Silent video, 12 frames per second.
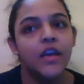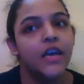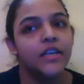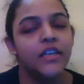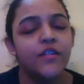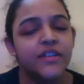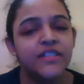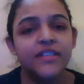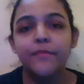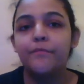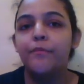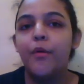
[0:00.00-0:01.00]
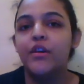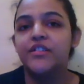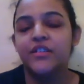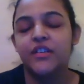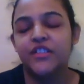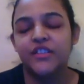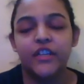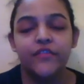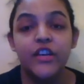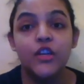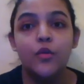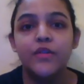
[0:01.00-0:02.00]
Now it is important that we
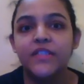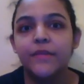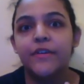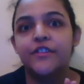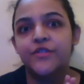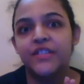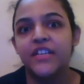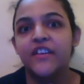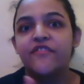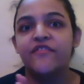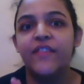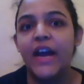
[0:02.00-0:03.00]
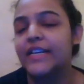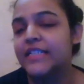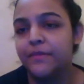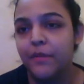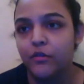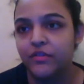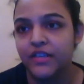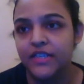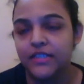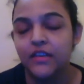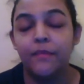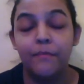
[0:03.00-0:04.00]
know some interesting facts about
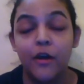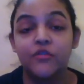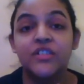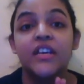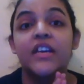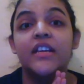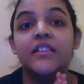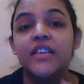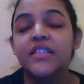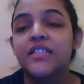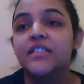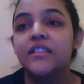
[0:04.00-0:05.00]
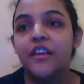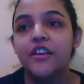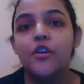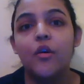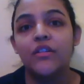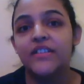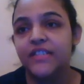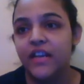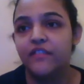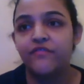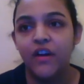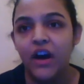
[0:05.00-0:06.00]
this thing called
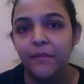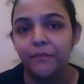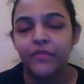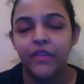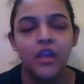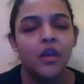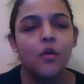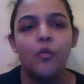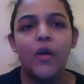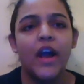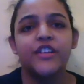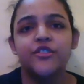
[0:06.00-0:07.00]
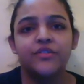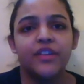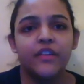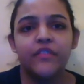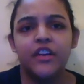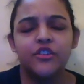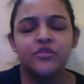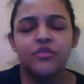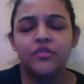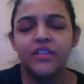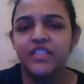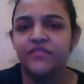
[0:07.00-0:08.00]
self-harm. Why do you think we need to know
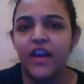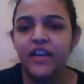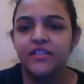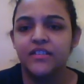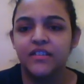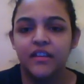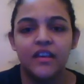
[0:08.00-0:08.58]
these facts?